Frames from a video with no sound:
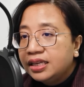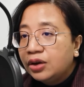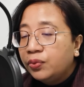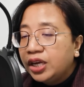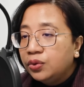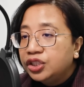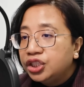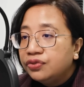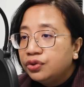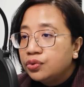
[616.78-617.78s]
Then when you
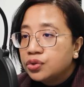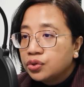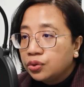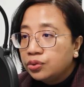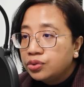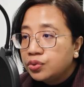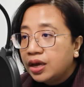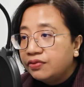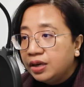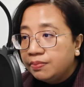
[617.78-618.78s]
achieve those goals you
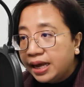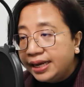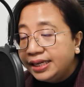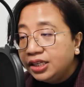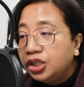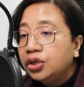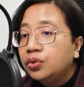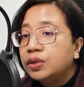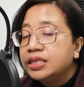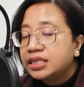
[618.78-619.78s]
have in mind,
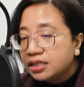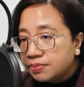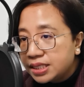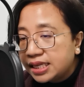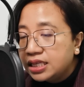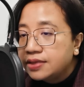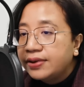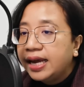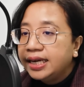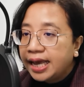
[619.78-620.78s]
you will still be
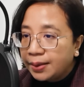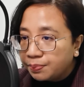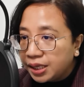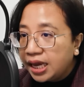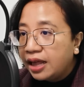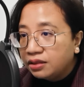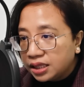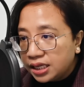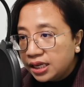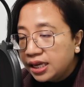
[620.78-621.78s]
satisfied, happy,
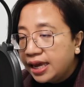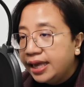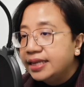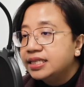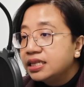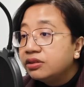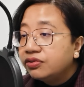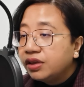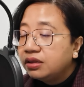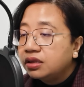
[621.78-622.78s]
healthy, and still
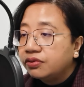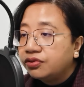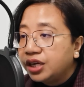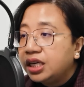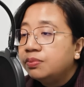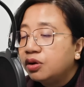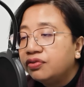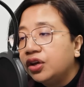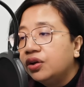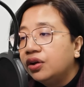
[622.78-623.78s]
feel the freedom
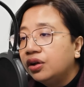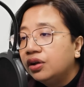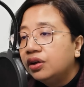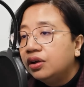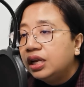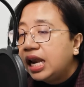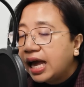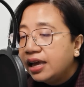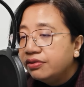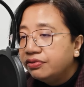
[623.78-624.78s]
of your
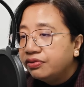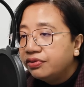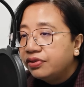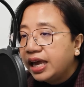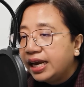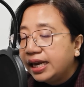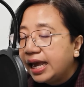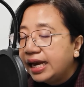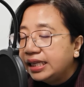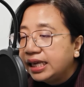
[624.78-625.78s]
life and
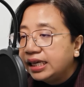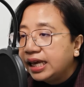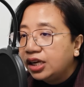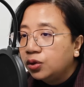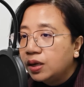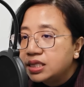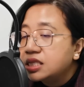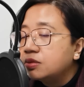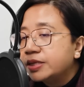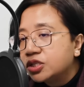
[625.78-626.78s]
anything that you are
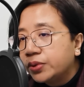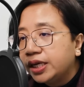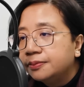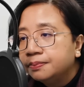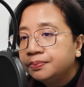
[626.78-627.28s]
still pursuing.